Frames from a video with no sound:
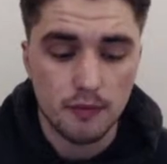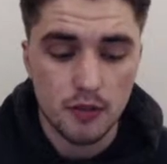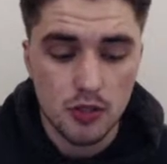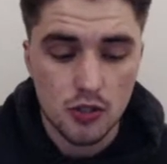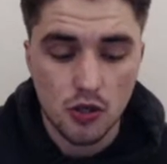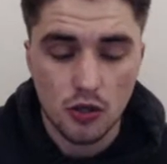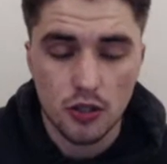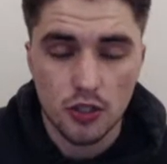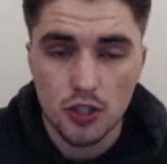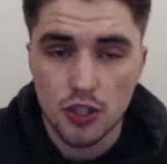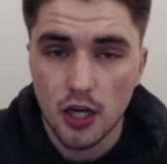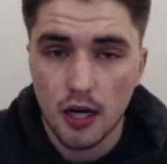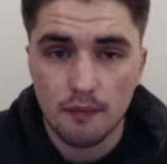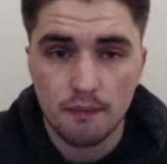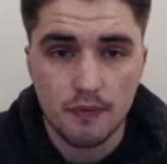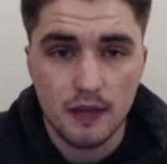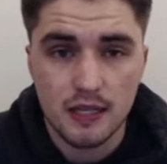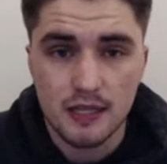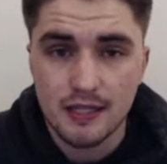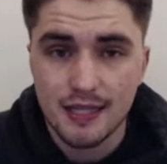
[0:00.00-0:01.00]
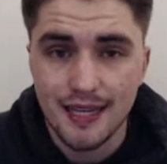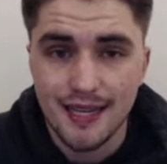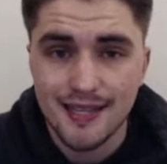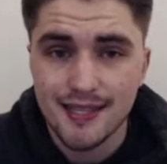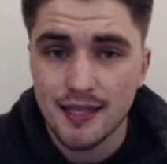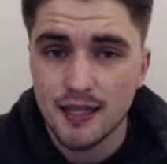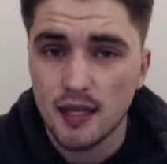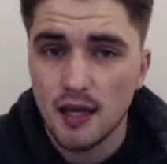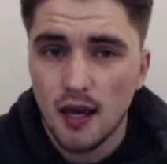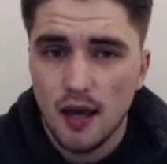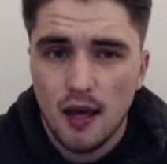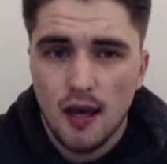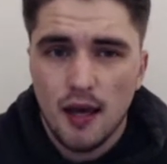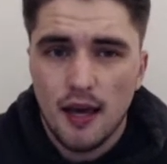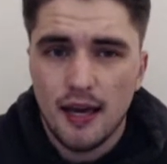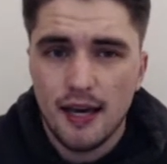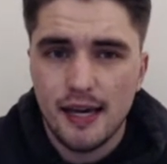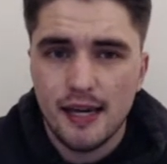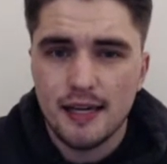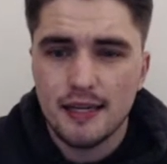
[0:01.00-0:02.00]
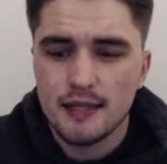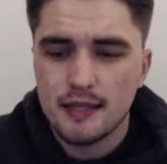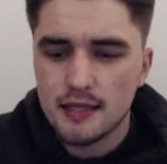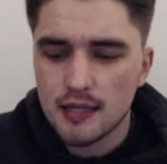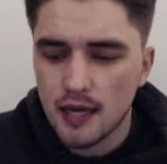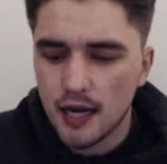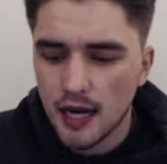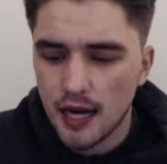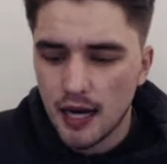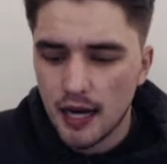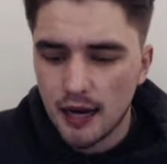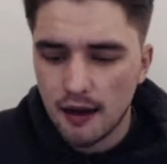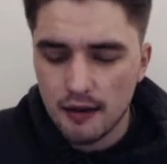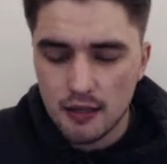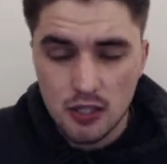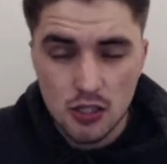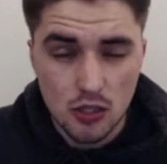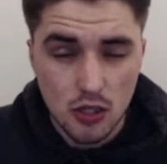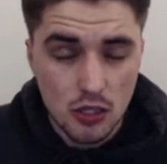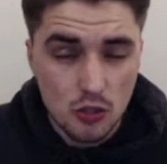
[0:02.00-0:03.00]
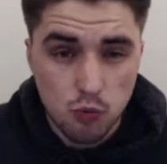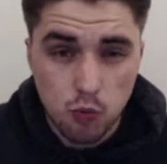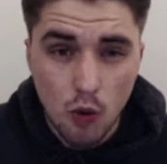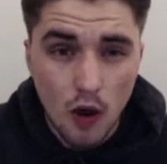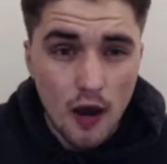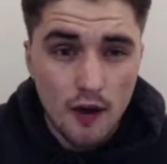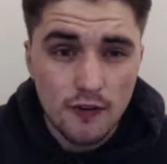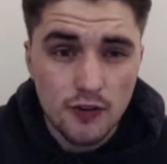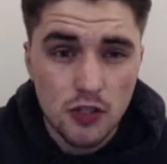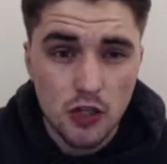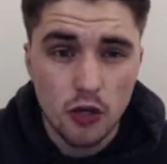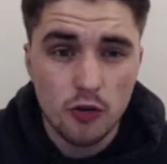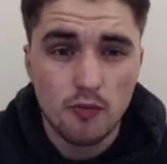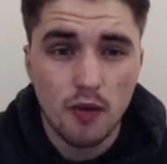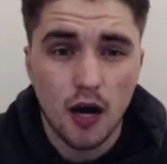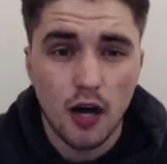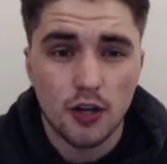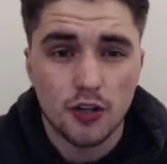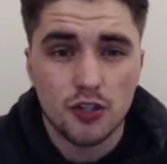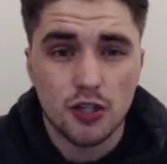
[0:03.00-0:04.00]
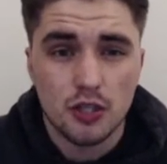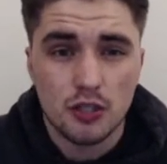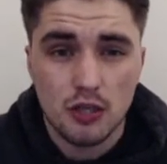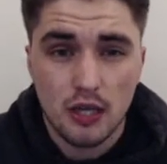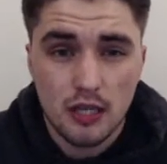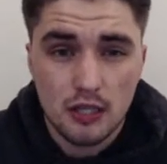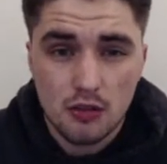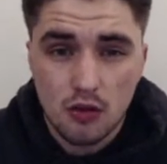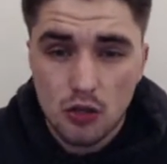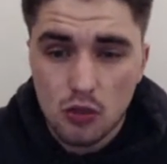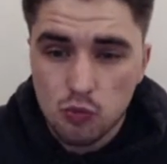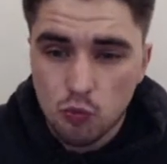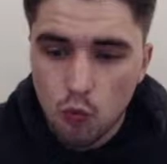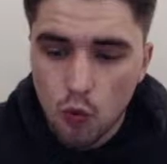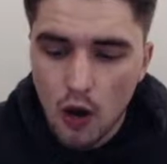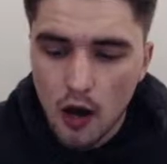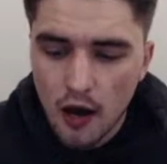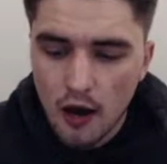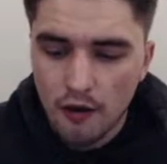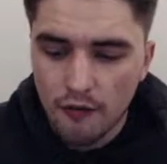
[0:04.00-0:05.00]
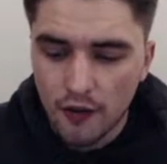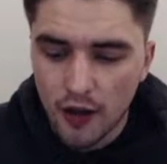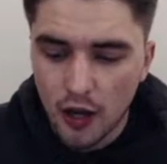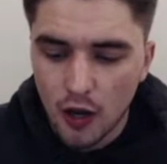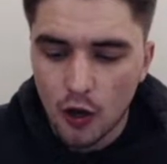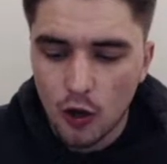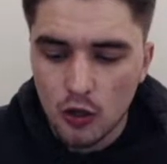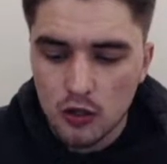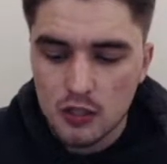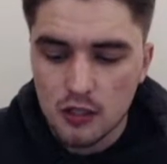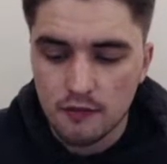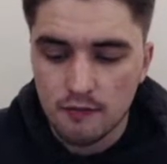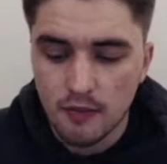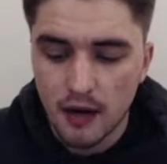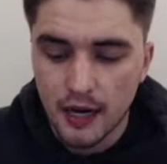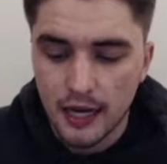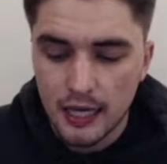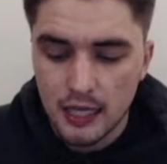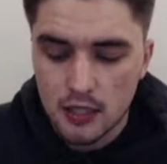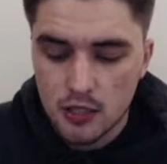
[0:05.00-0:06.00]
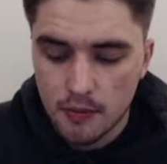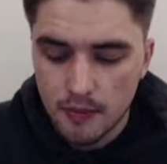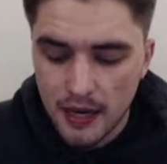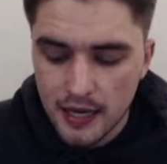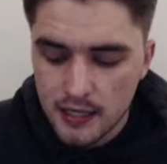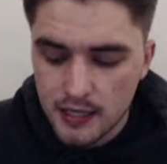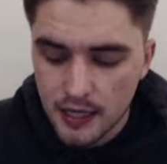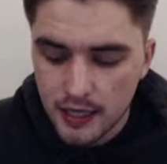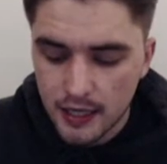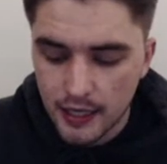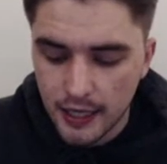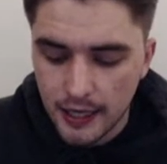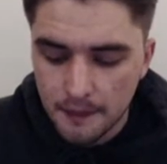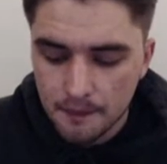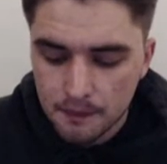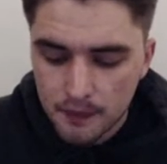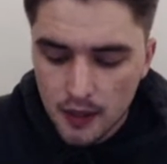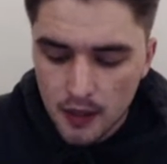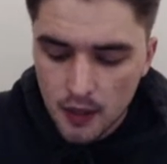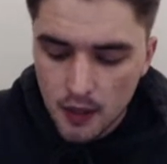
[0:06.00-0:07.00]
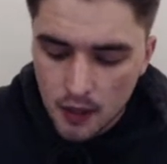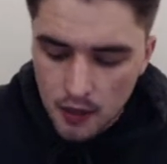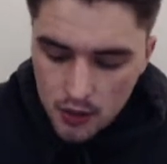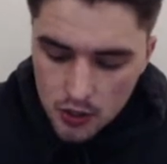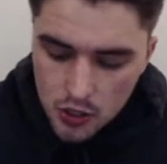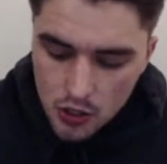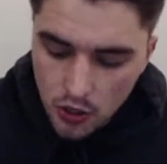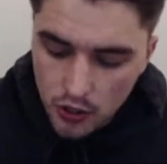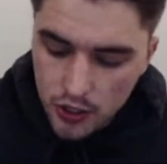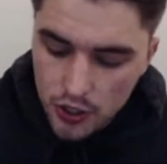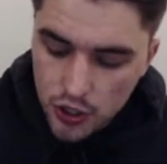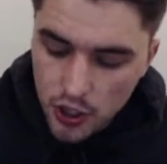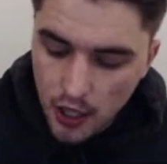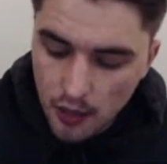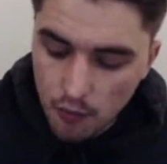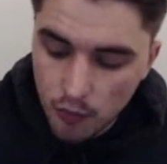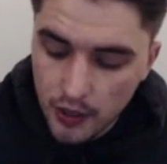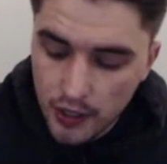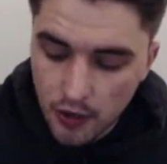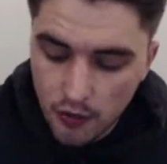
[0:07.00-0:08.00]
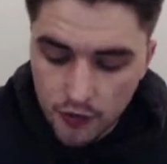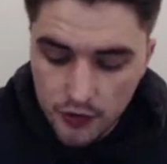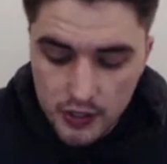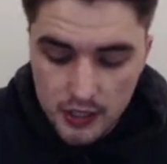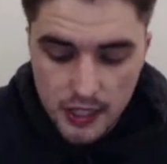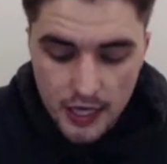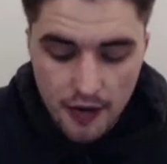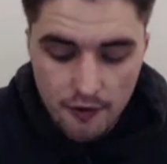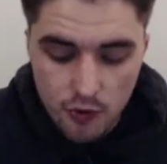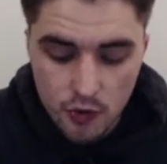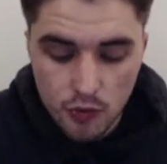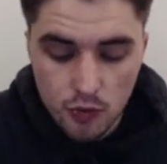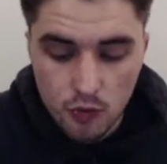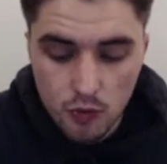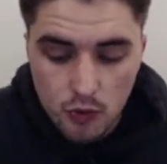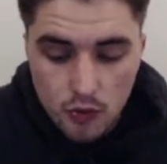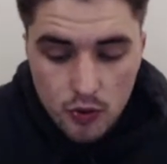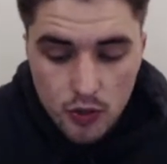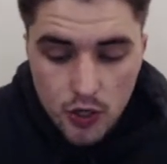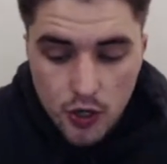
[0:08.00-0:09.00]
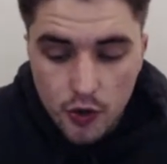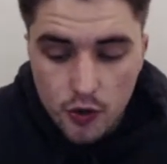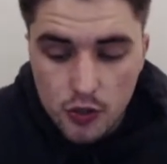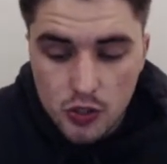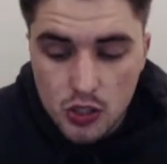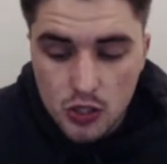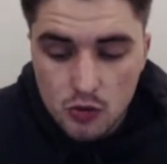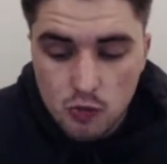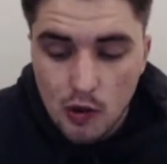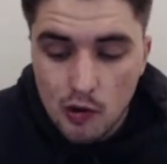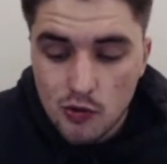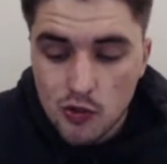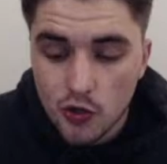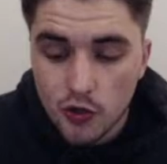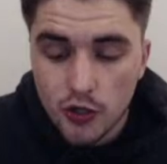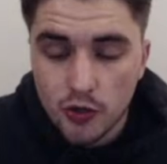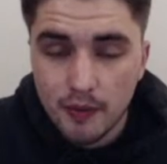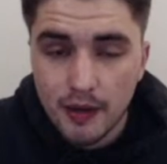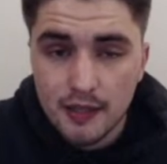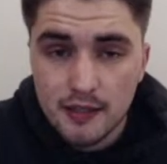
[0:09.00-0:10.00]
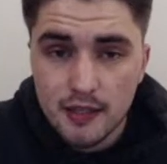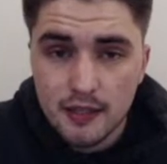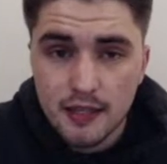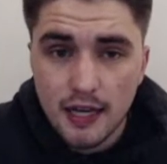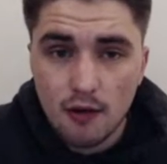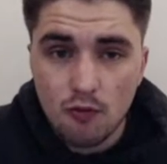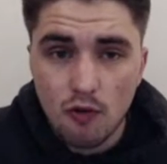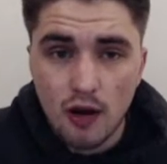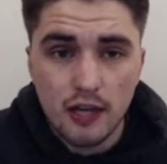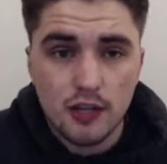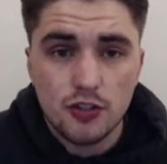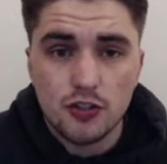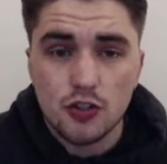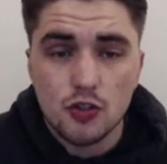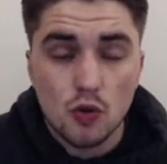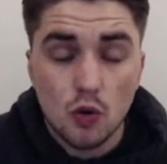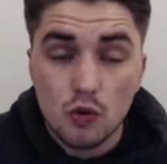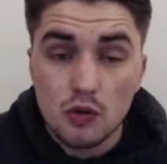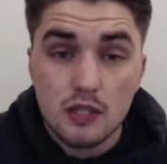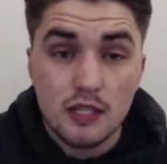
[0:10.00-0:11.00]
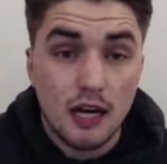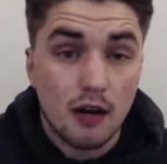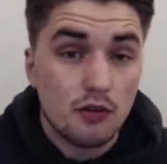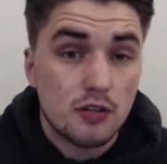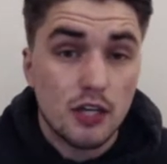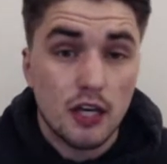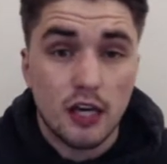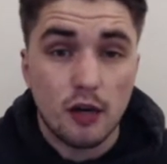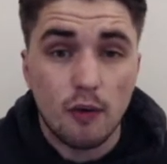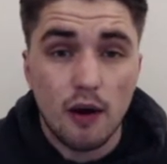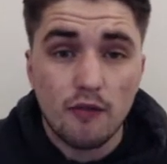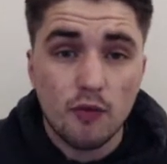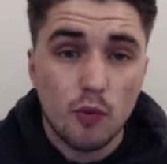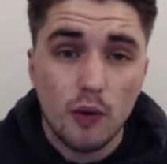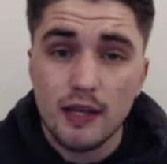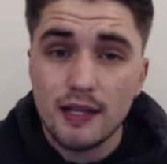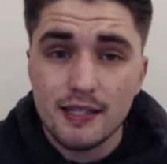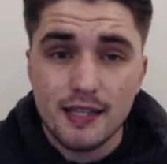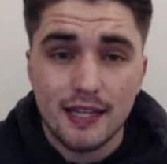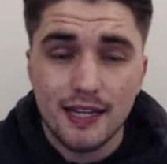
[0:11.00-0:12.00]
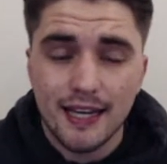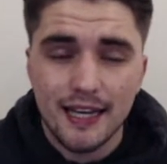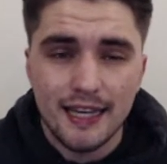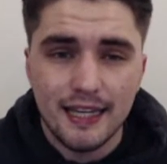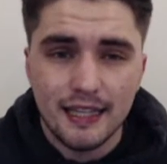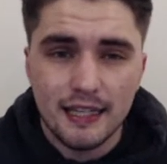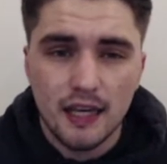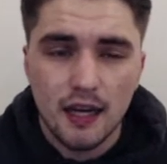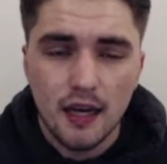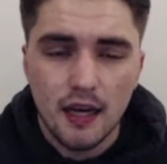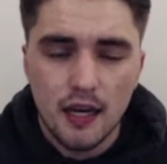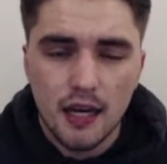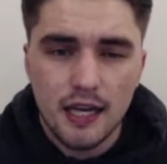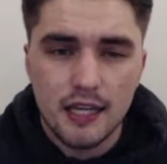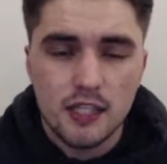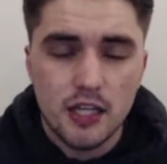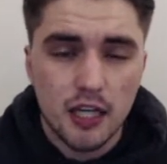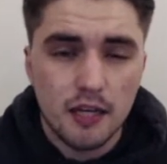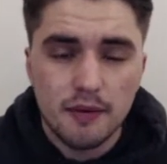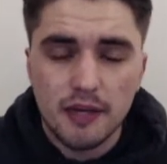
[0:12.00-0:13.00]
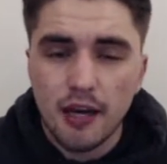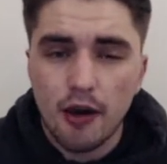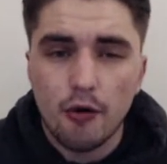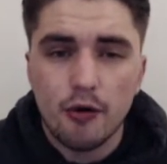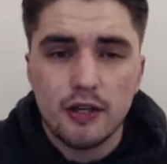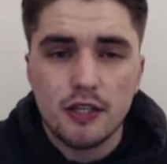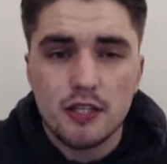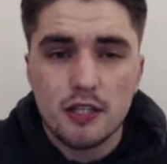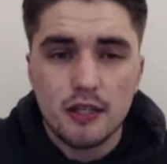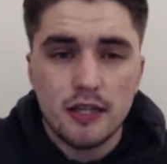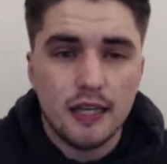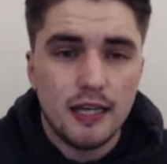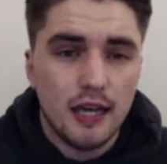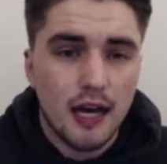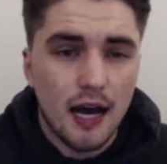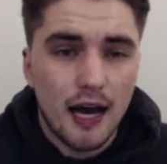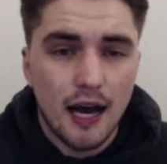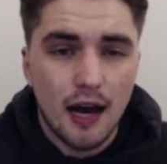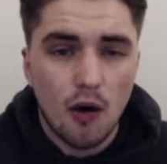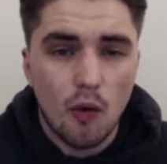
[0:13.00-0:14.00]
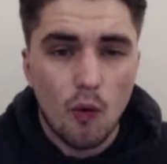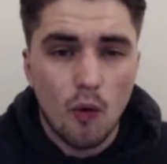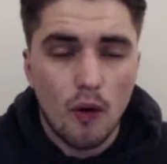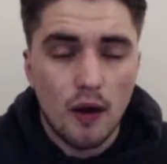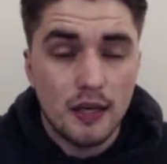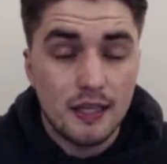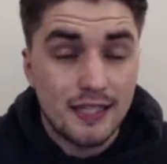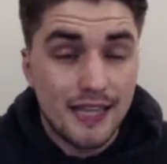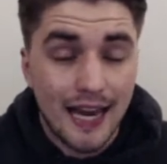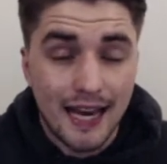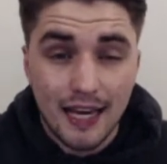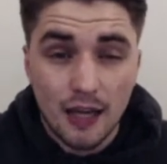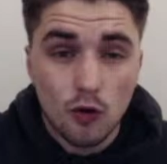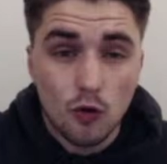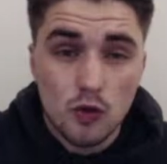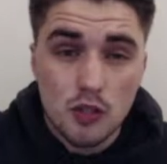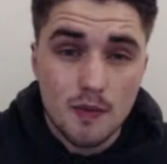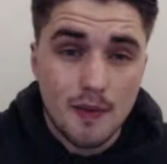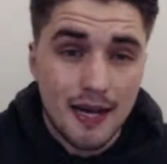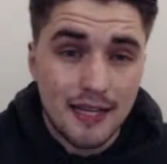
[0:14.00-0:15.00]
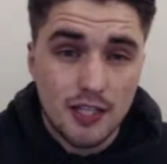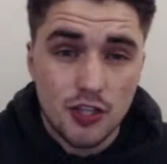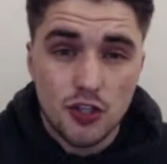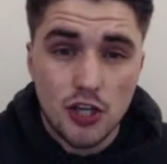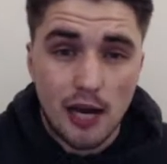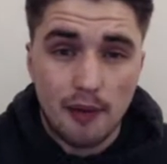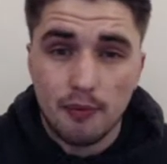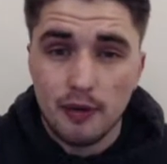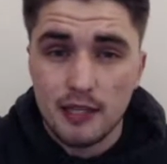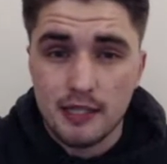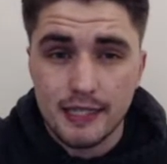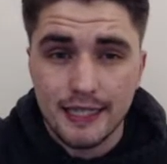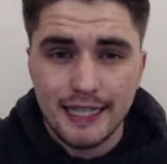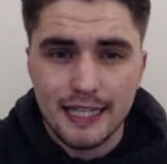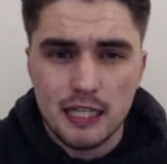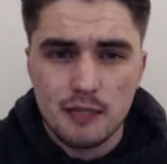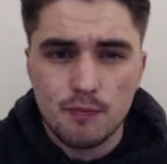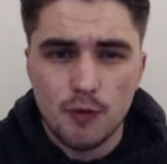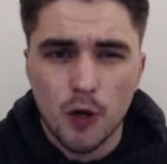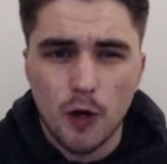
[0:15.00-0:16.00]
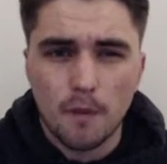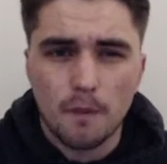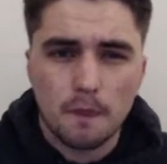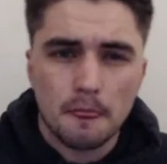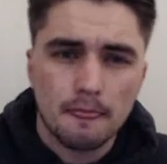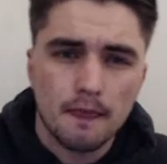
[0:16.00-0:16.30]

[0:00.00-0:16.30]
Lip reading: The Scottish Cup this season is it's worth so much. It's worth a lot of money. So basically, the Scottish Cup winner, obviously everyone knows, it's well documented that Rangers or Celtic, whoever wins the league, is going to be going to is getting an automatic Champions League spot.